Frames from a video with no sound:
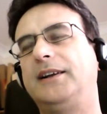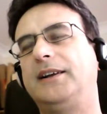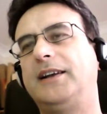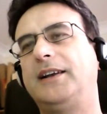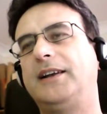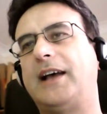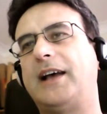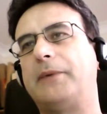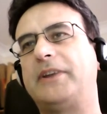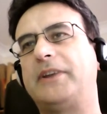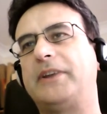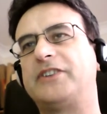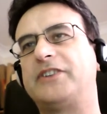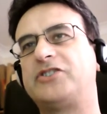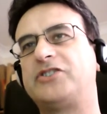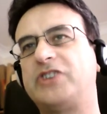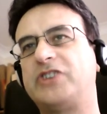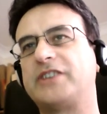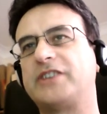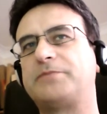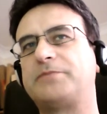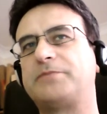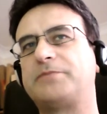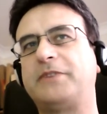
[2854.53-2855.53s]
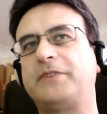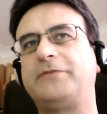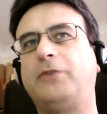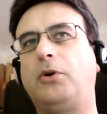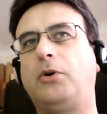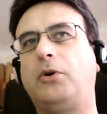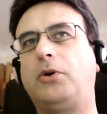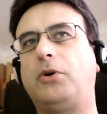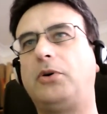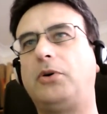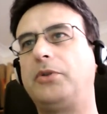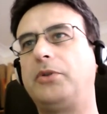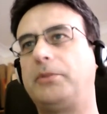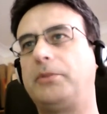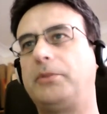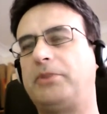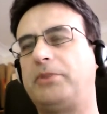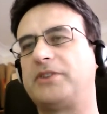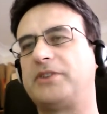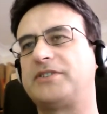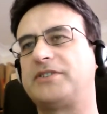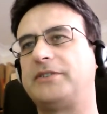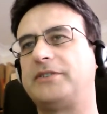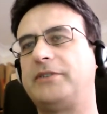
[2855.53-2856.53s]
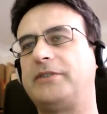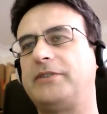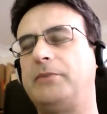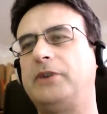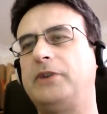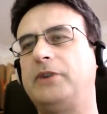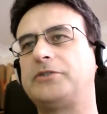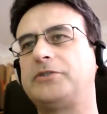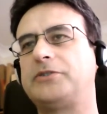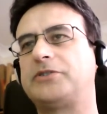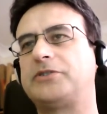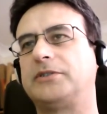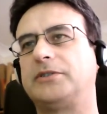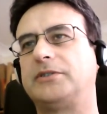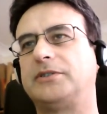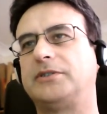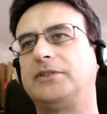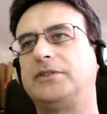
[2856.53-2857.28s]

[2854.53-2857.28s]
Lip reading: I mean, it's just before the positive emotion.